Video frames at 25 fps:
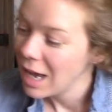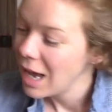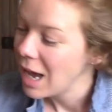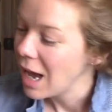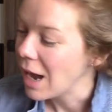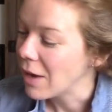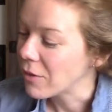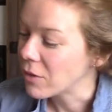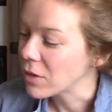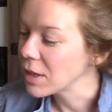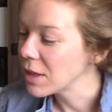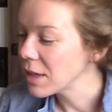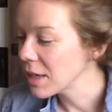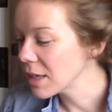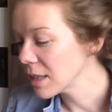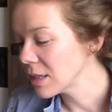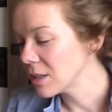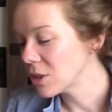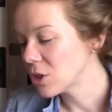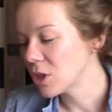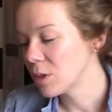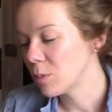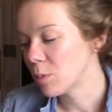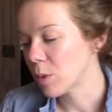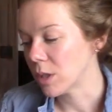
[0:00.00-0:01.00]
Everything
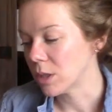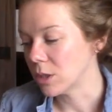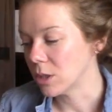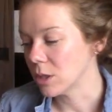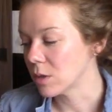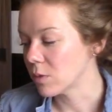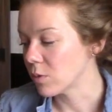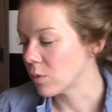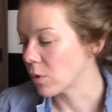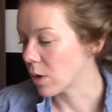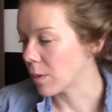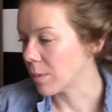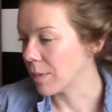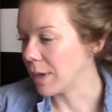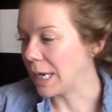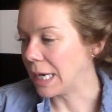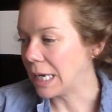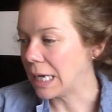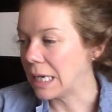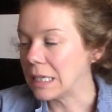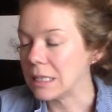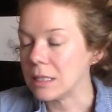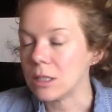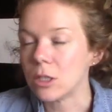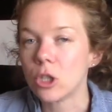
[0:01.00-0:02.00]
that she purchased for me
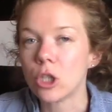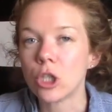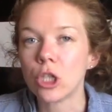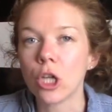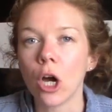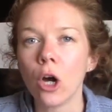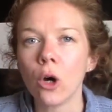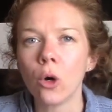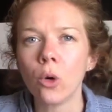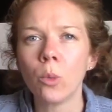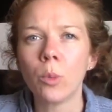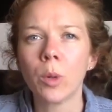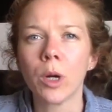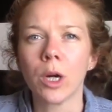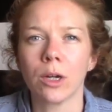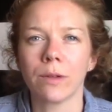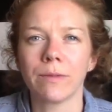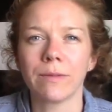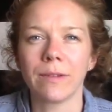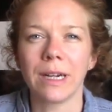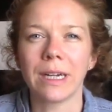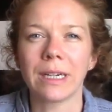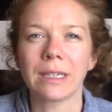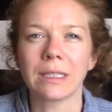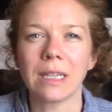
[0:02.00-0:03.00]
is so
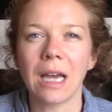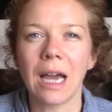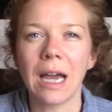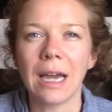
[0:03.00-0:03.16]
perfect.